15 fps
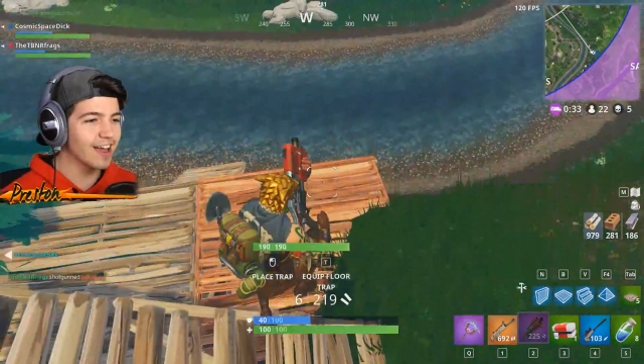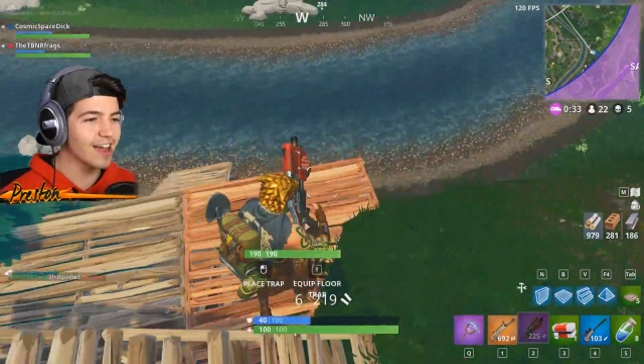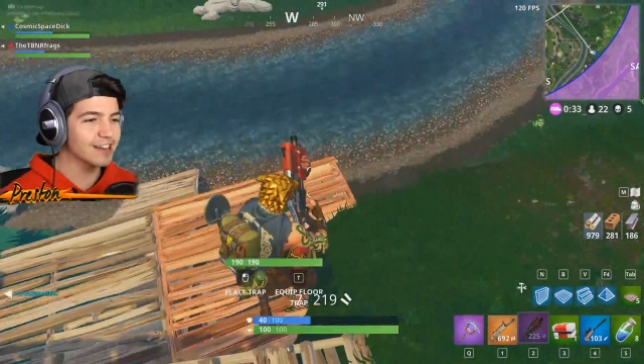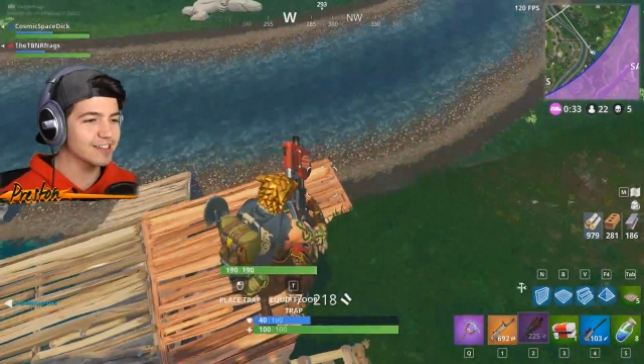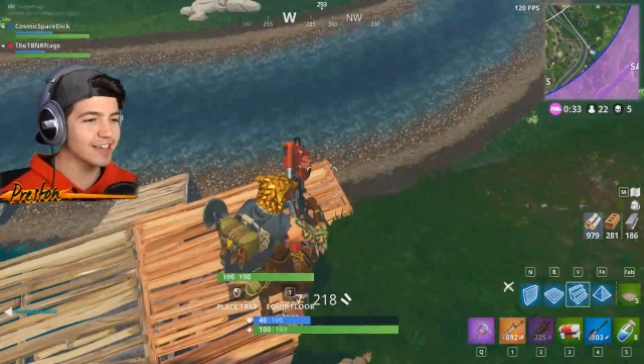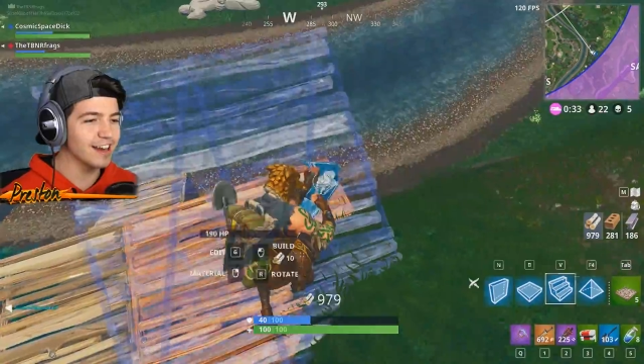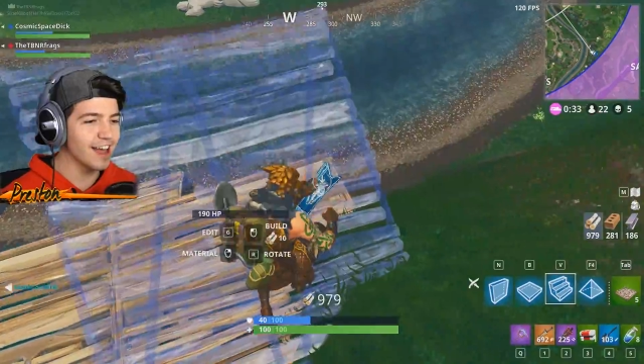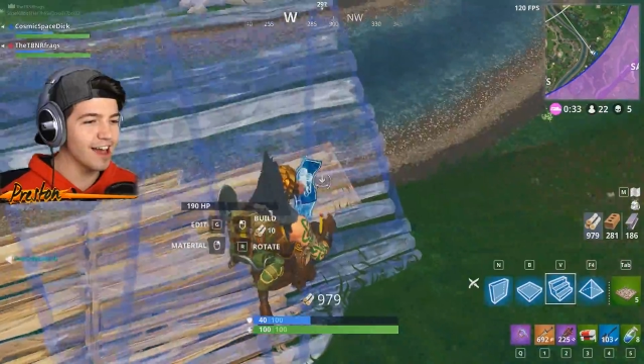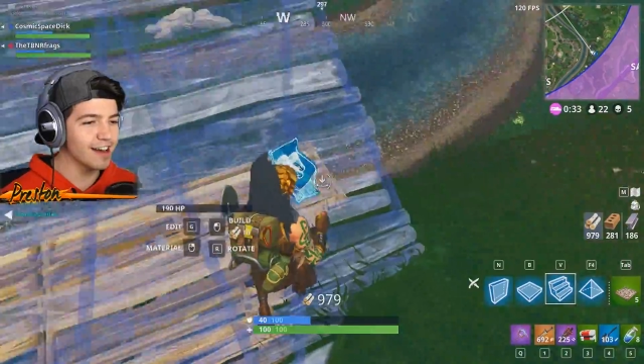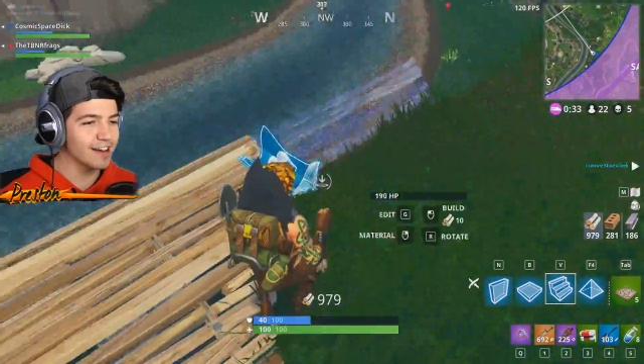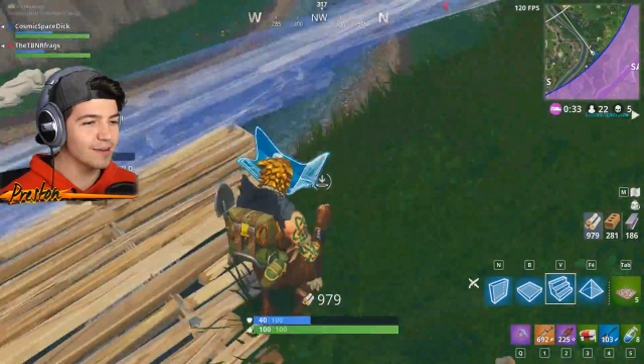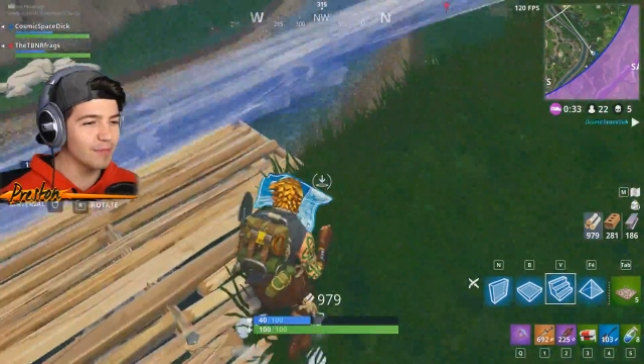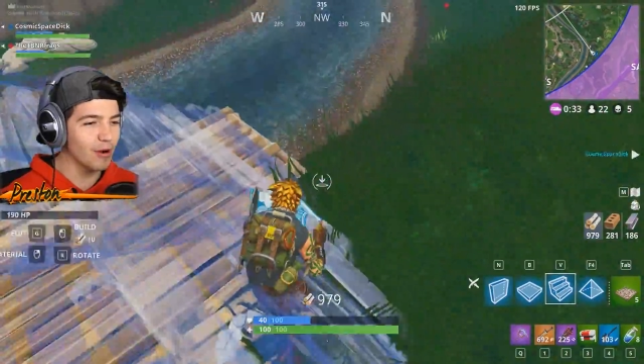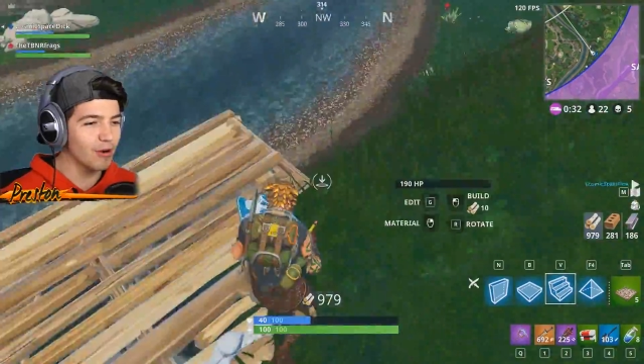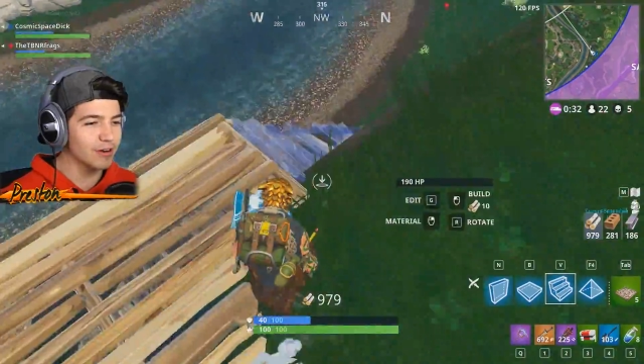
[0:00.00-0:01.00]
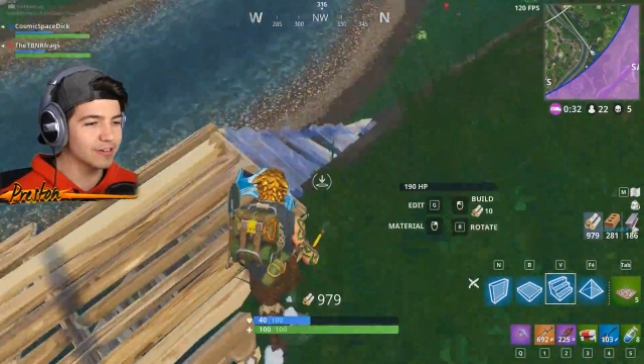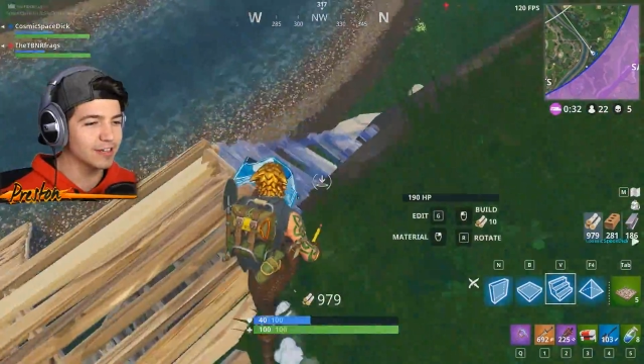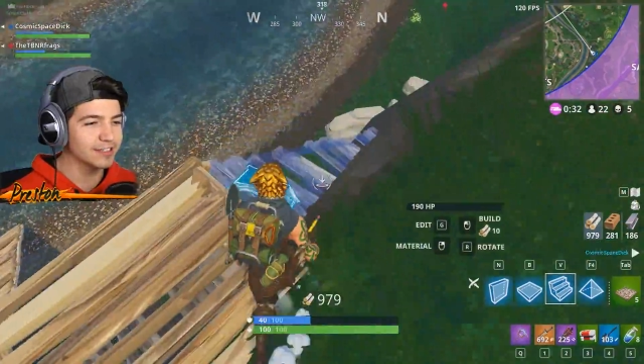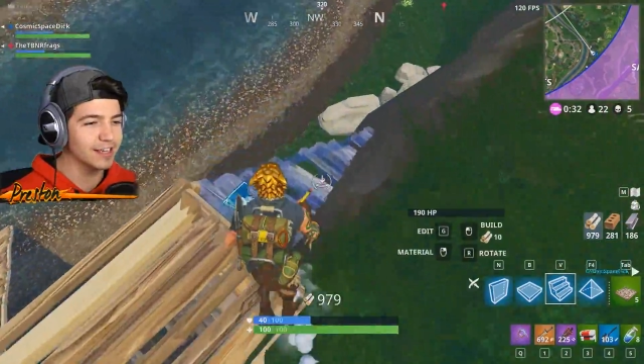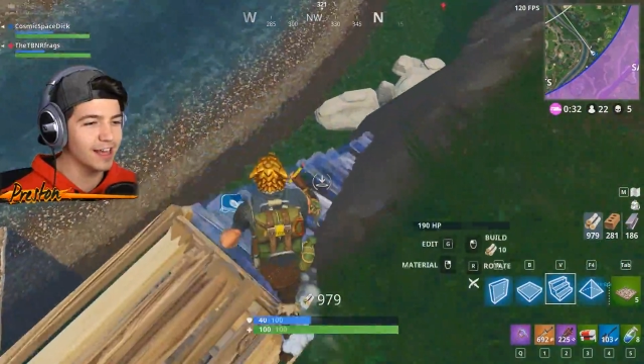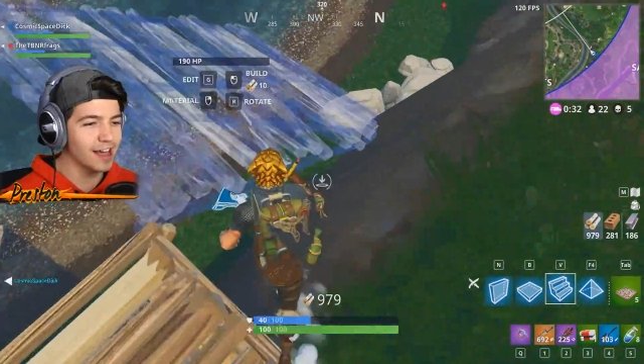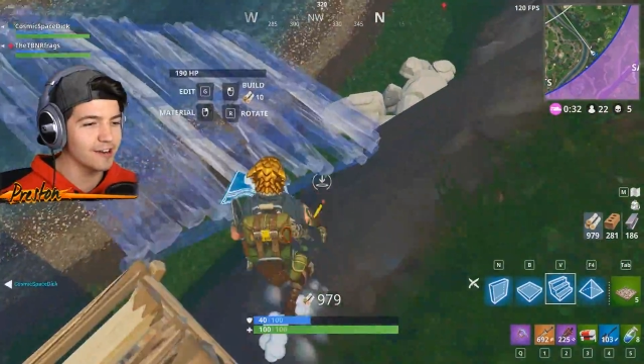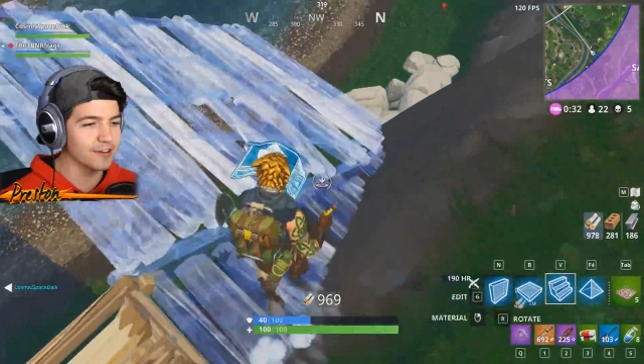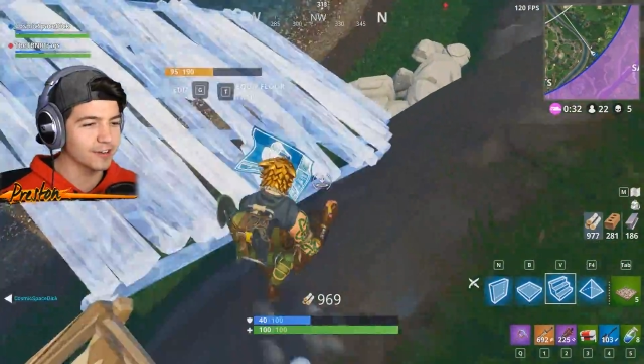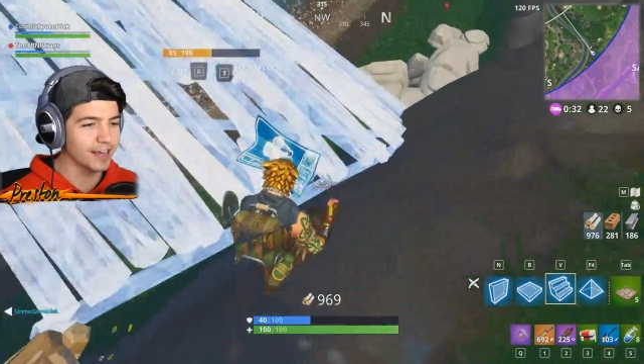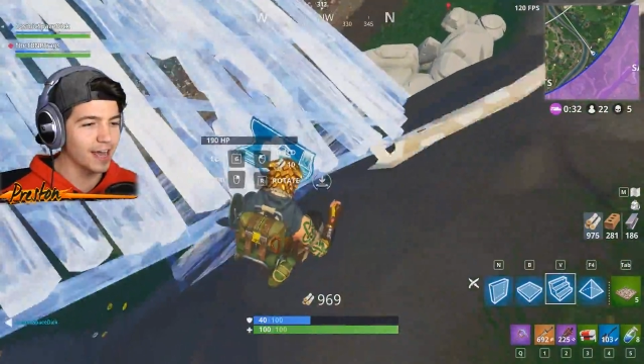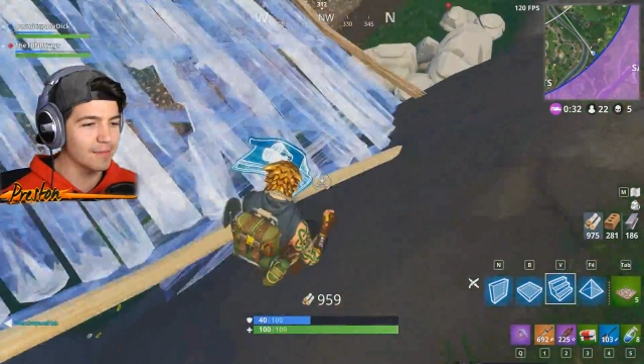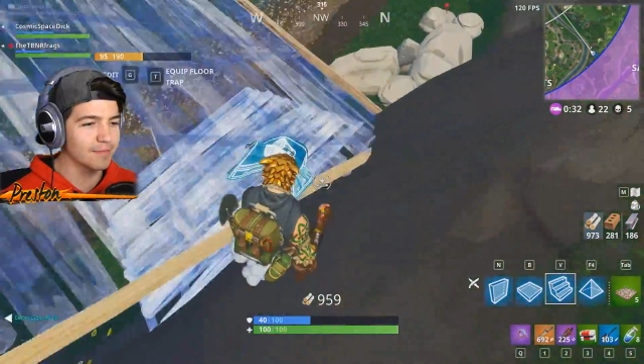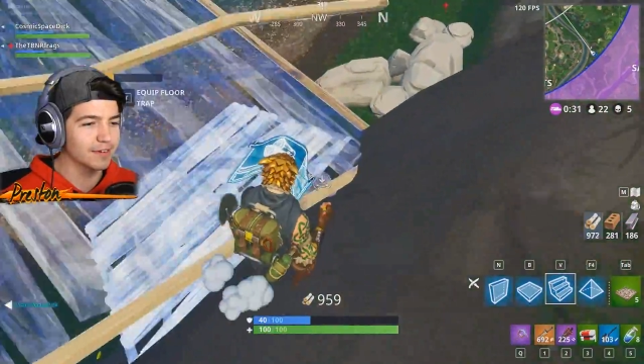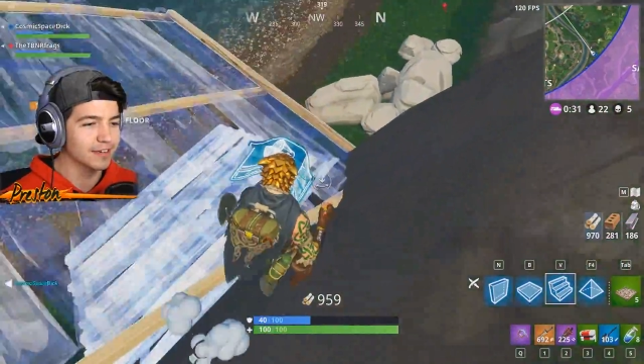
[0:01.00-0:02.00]
Let's get out of here, boys. Let's get out of here,
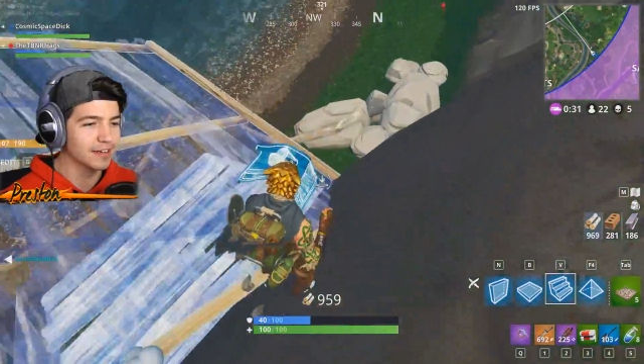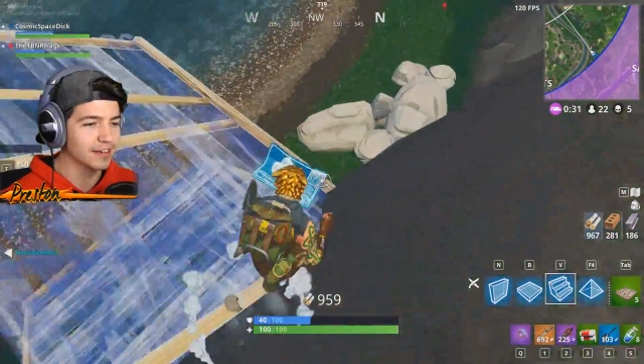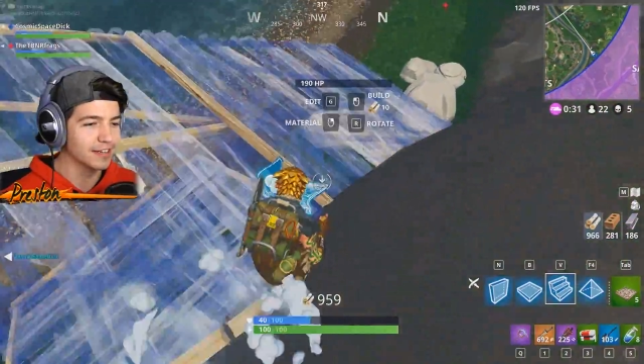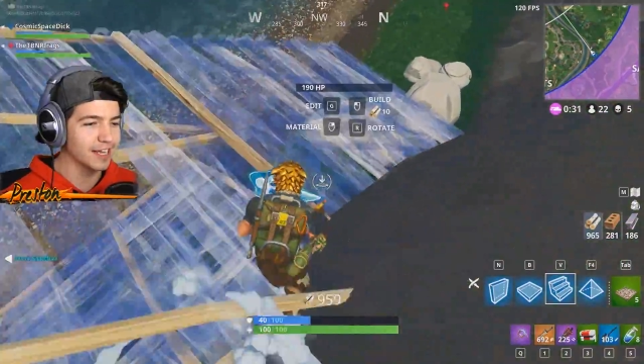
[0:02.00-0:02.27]
Captain.